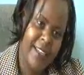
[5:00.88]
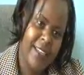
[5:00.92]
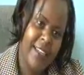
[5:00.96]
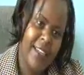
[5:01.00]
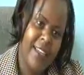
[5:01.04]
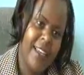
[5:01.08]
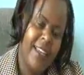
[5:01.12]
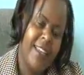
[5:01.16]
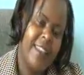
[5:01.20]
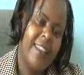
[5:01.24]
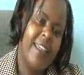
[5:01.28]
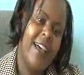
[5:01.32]

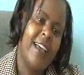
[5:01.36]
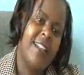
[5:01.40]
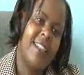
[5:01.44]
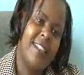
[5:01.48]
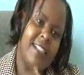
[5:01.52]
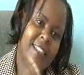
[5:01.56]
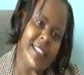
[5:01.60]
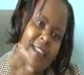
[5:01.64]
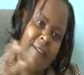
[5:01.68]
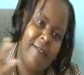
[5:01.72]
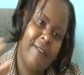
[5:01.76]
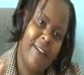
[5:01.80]
Yes. That
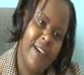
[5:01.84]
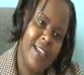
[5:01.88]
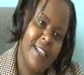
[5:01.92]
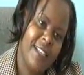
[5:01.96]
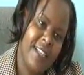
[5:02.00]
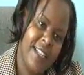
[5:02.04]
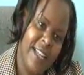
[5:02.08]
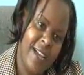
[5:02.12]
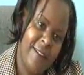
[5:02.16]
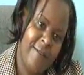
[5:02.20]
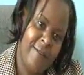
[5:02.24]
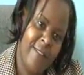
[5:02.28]
is the
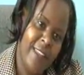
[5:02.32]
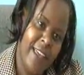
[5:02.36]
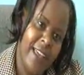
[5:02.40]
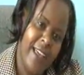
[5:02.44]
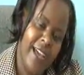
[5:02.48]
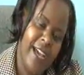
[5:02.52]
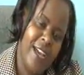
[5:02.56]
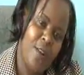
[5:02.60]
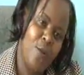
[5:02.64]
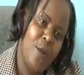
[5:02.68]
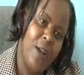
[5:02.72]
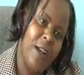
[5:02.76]
first love. The
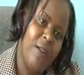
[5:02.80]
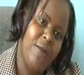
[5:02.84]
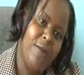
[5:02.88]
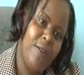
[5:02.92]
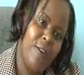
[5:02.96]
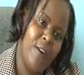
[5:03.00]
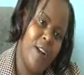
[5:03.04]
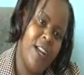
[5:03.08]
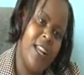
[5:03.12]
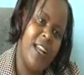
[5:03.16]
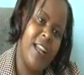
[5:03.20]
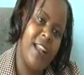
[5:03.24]
girl will
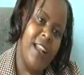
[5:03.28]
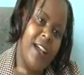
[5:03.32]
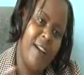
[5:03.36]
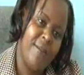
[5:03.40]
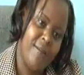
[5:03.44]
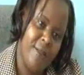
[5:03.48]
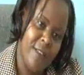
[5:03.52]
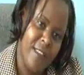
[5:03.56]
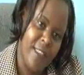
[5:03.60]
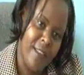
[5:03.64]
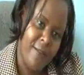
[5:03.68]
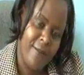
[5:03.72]
fall in
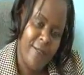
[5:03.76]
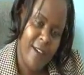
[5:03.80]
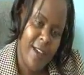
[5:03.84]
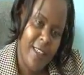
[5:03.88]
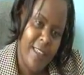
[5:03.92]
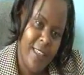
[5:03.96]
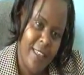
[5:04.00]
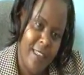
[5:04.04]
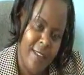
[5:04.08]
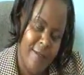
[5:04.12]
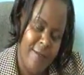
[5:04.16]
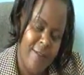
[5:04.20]
love with the
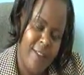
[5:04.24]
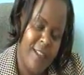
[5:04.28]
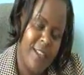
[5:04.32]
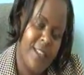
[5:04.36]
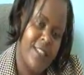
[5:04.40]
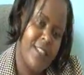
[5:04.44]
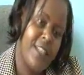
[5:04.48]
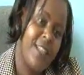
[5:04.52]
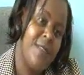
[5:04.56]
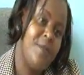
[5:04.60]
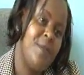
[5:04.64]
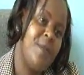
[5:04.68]
father the
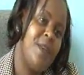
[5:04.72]
first time.